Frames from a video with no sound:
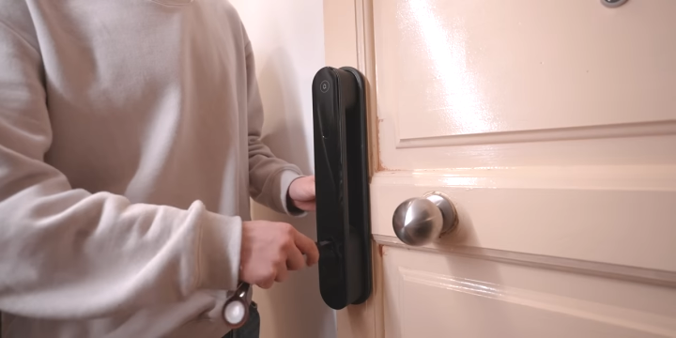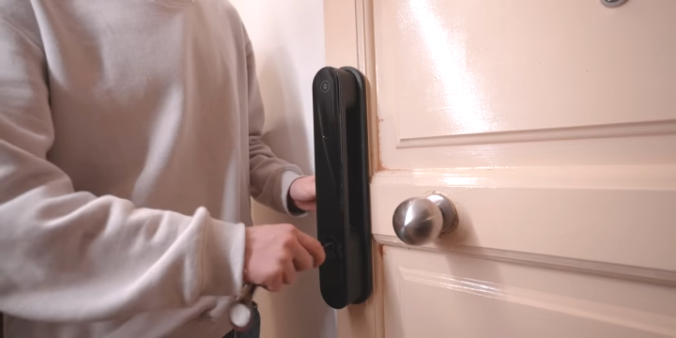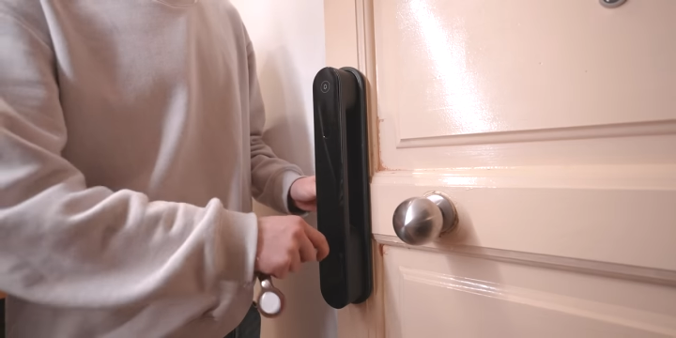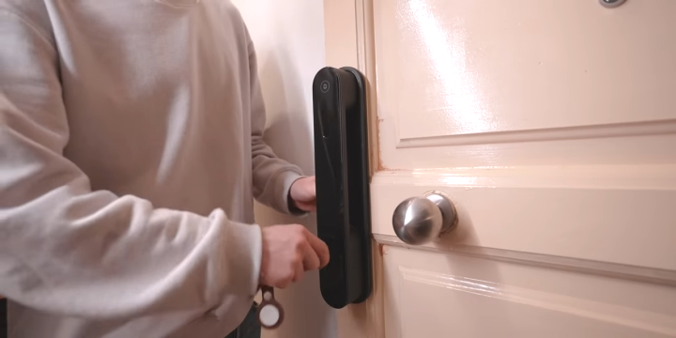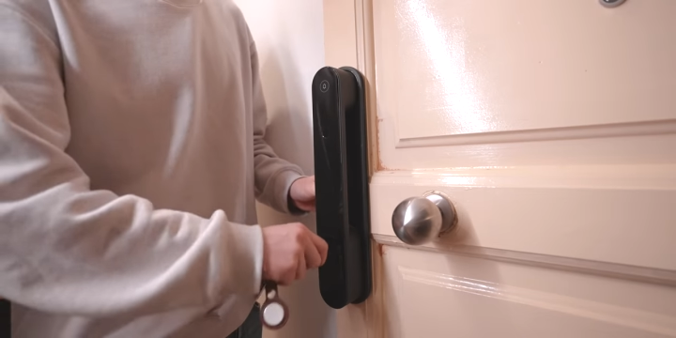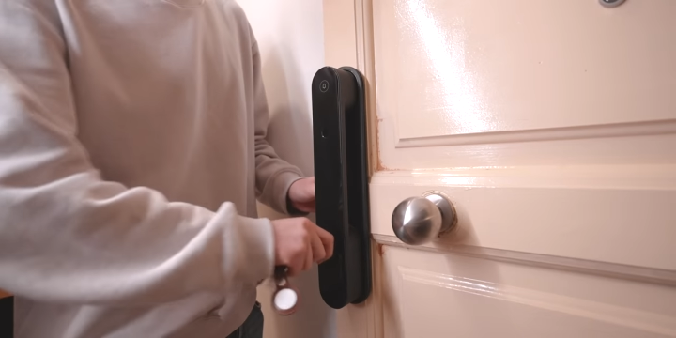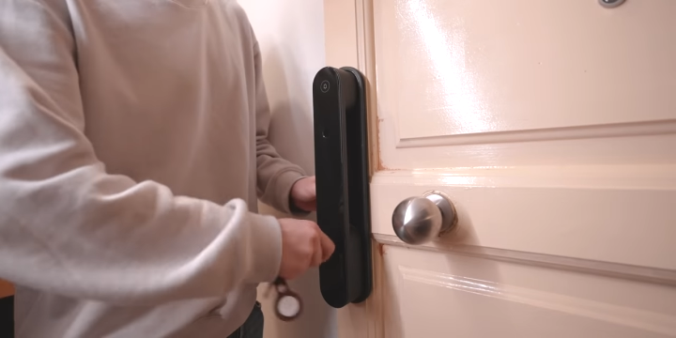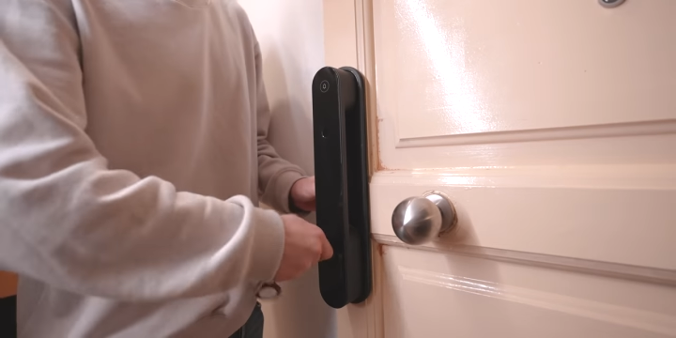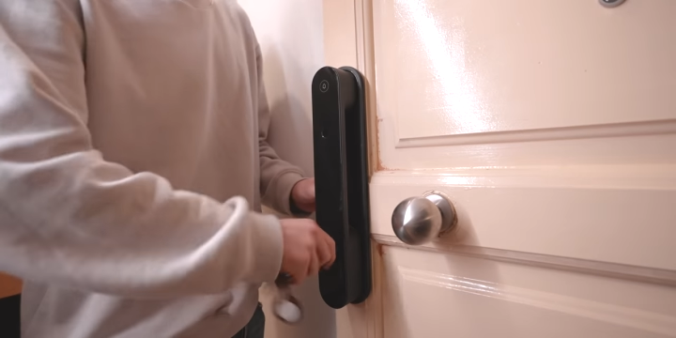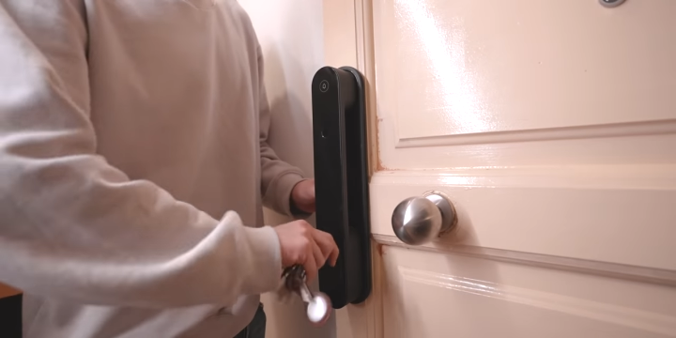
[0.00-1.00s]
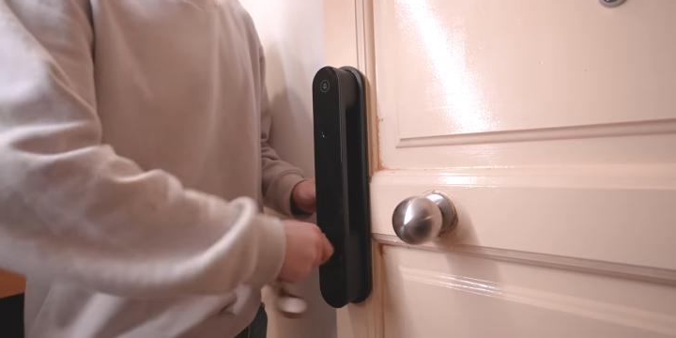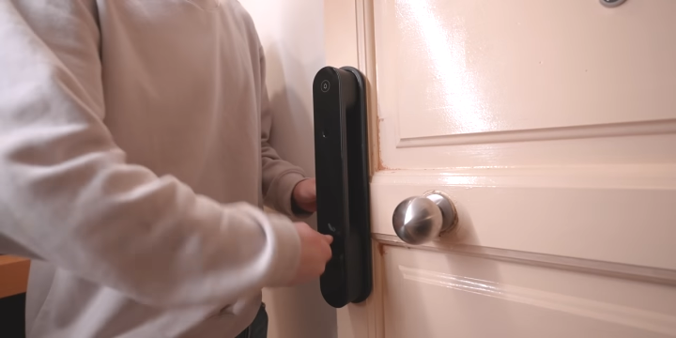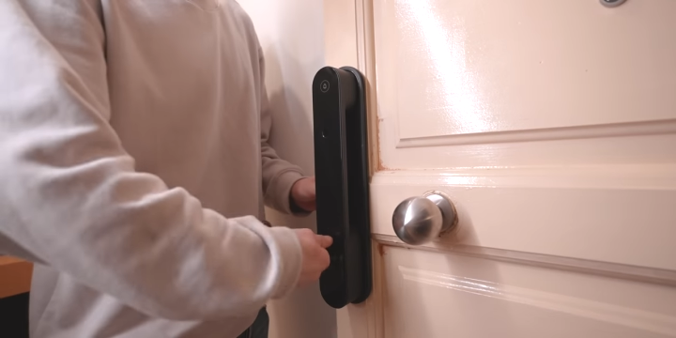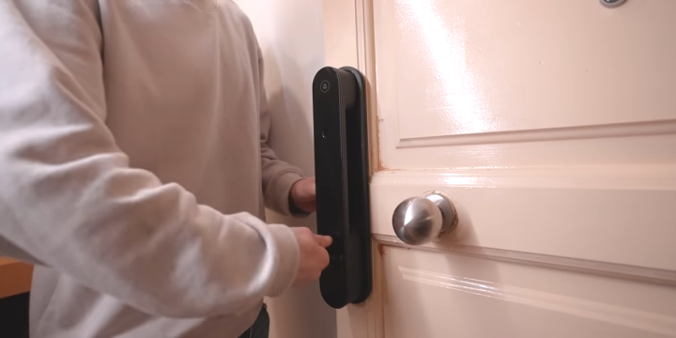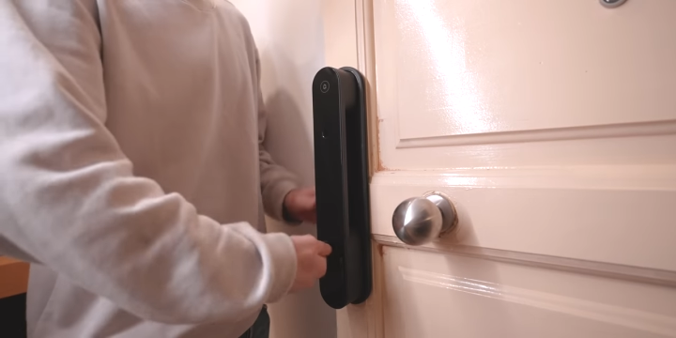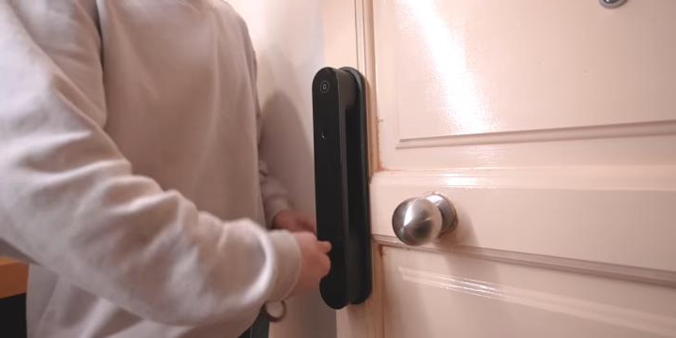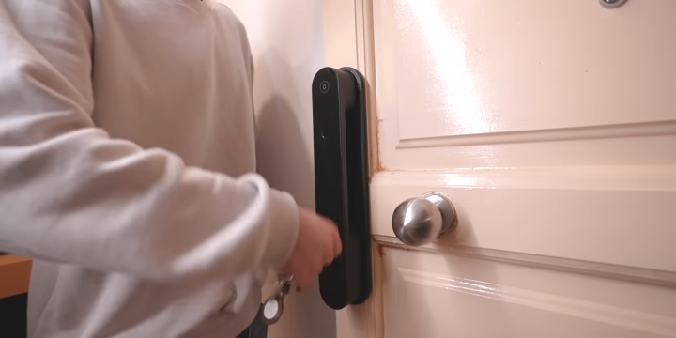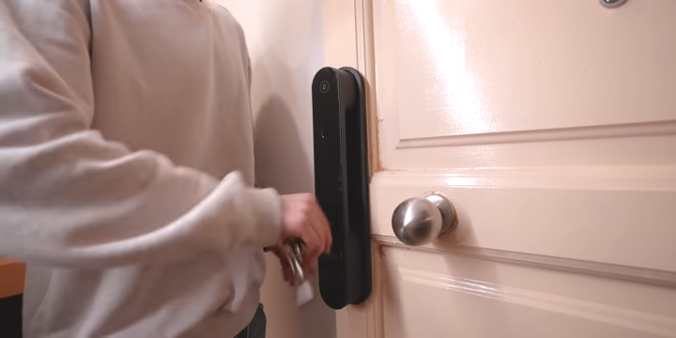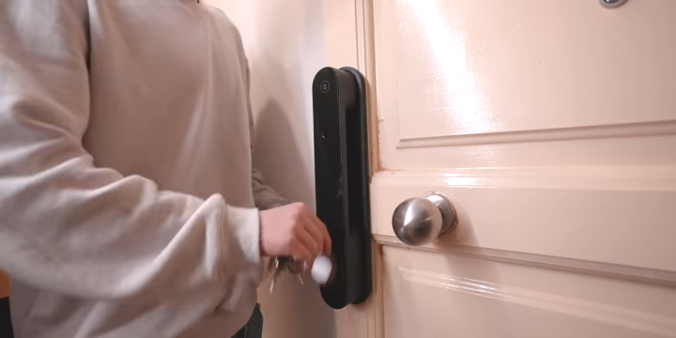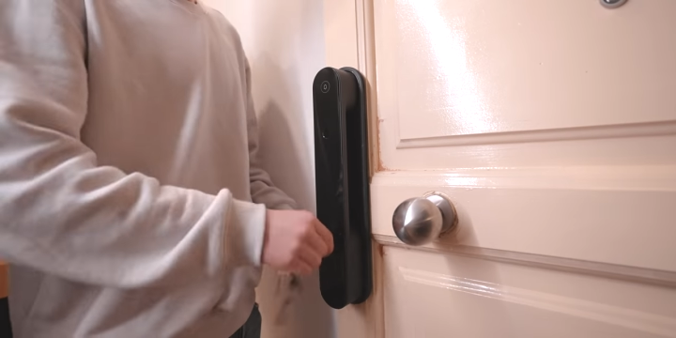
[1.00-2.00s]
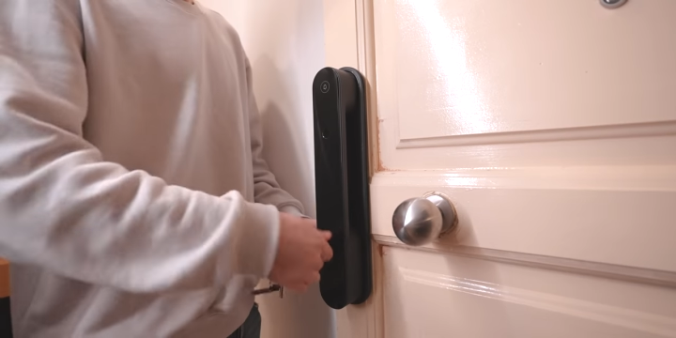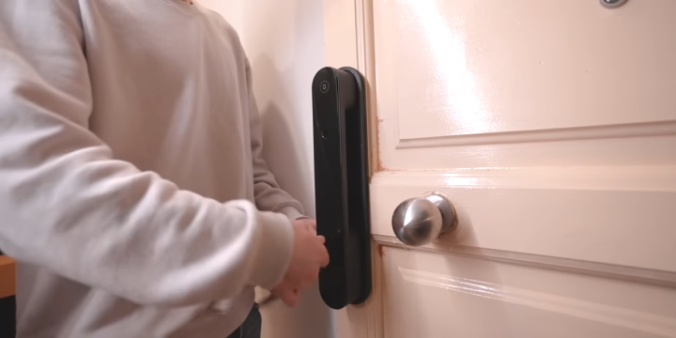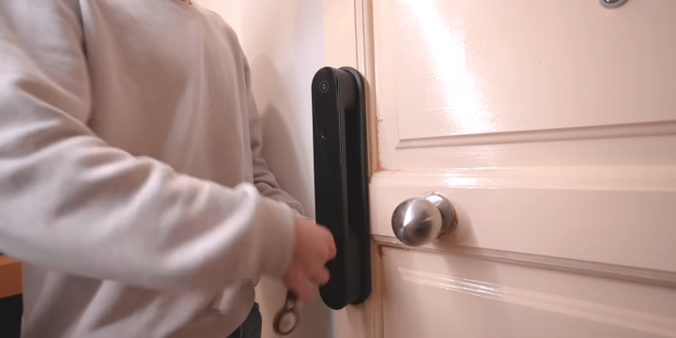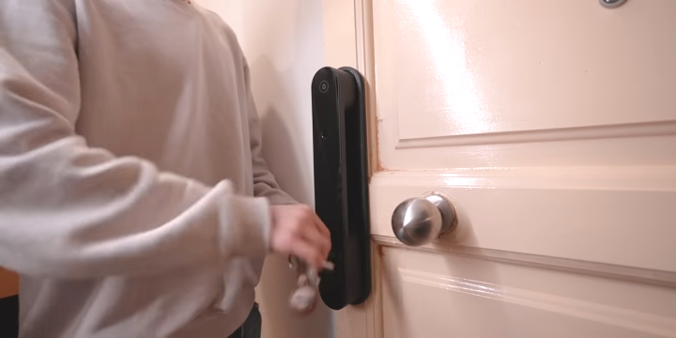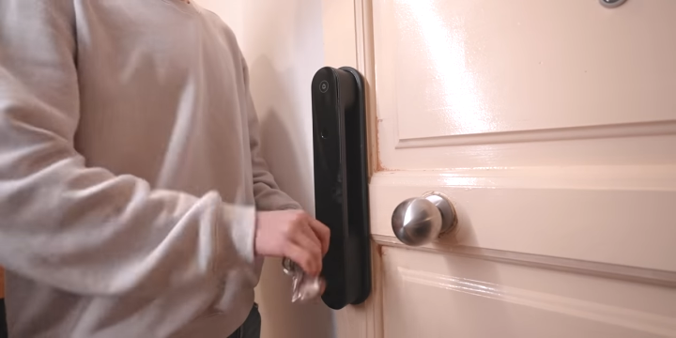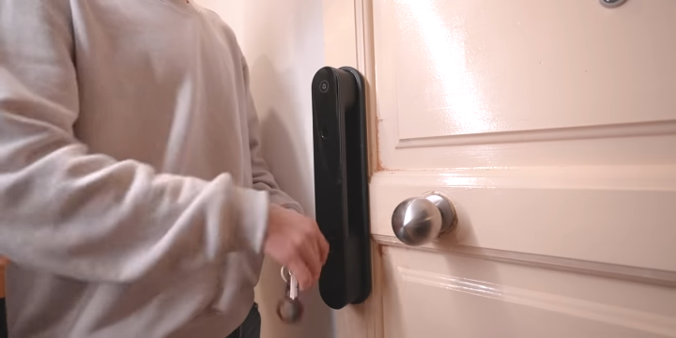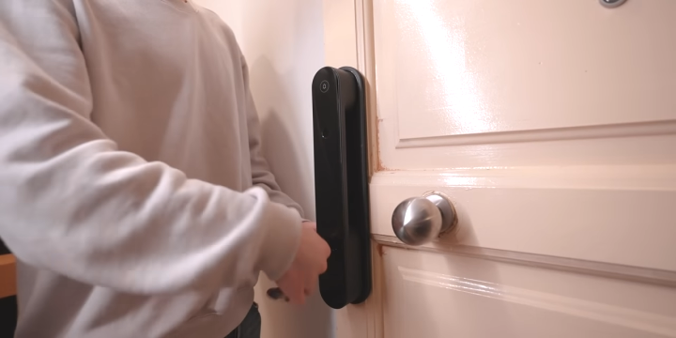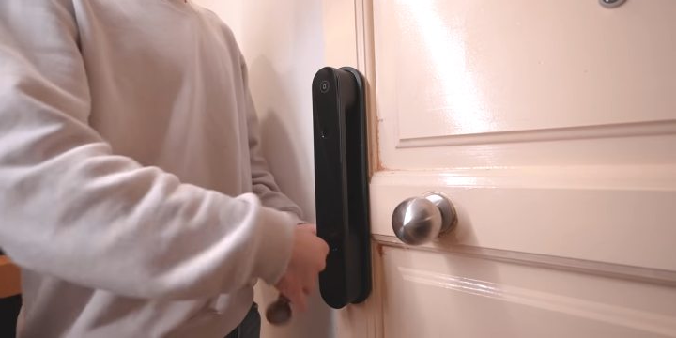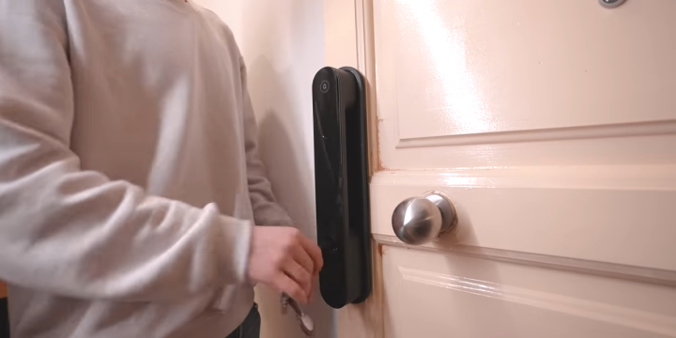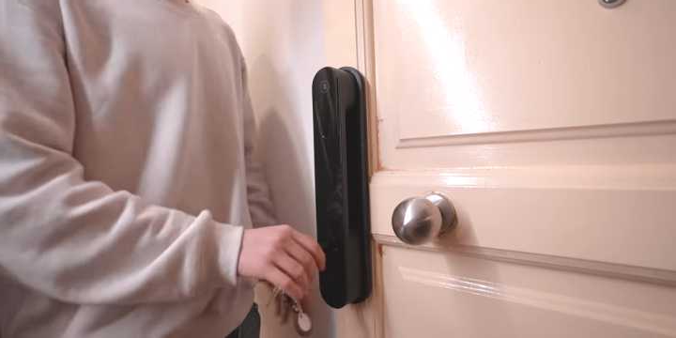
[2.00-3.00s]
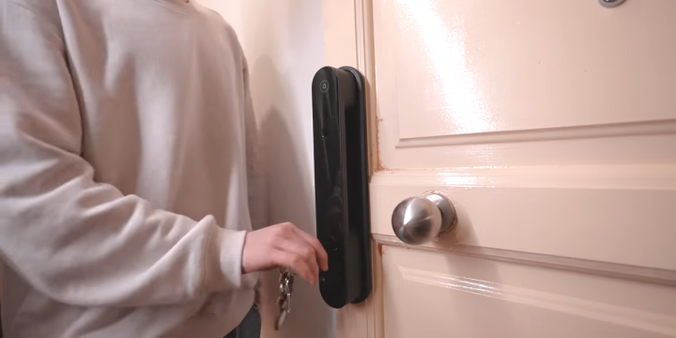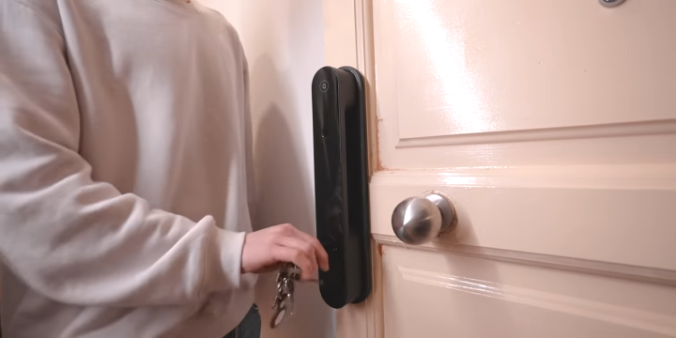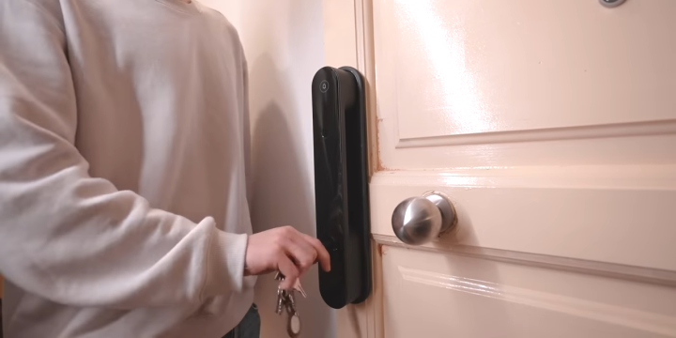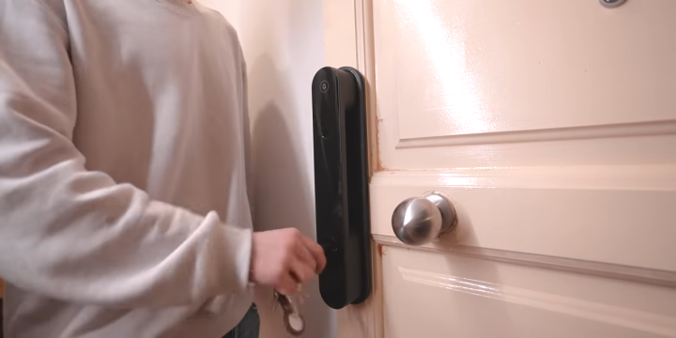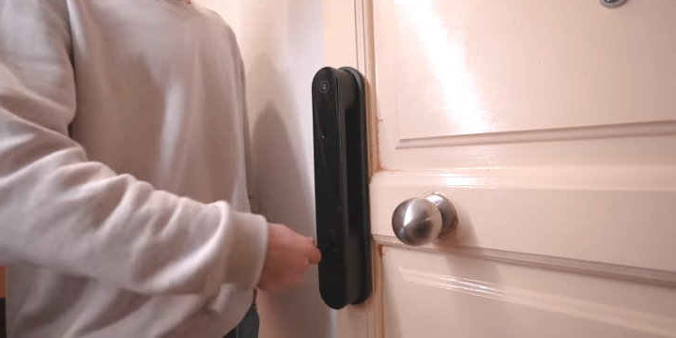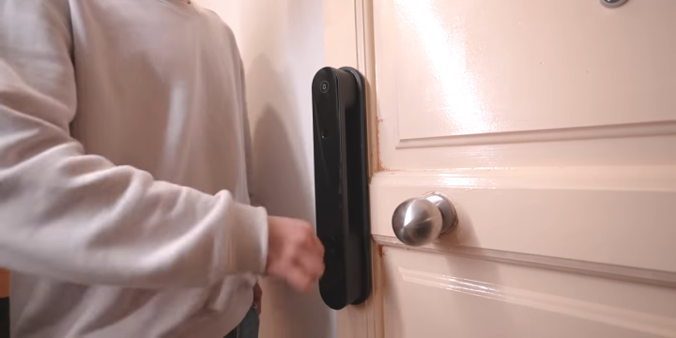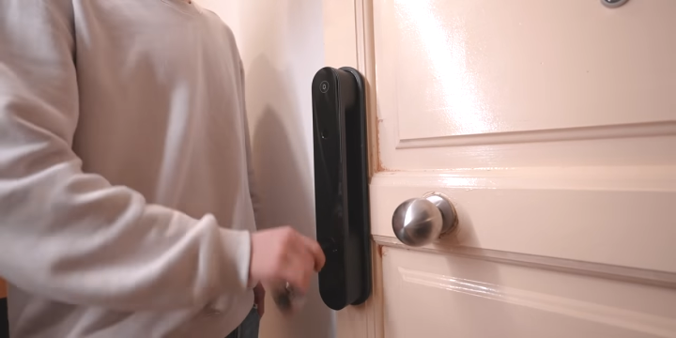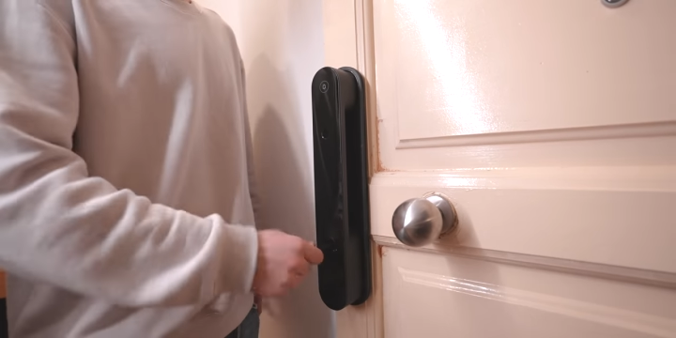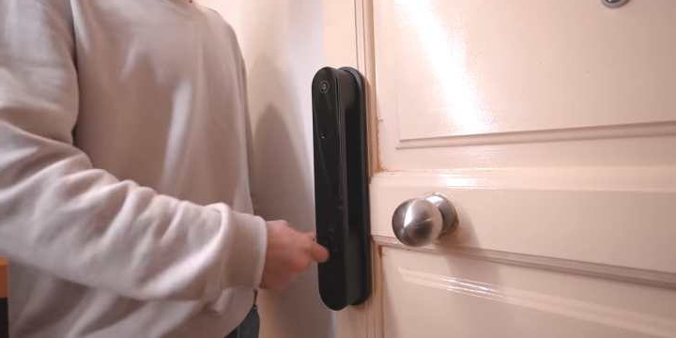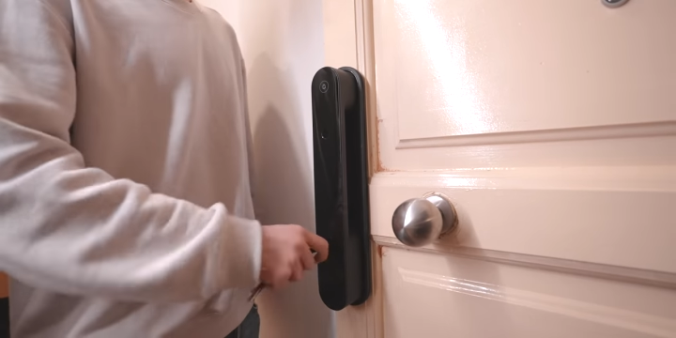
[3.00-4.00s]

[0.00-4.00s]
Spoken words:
No face is visible, so there are no lips to read.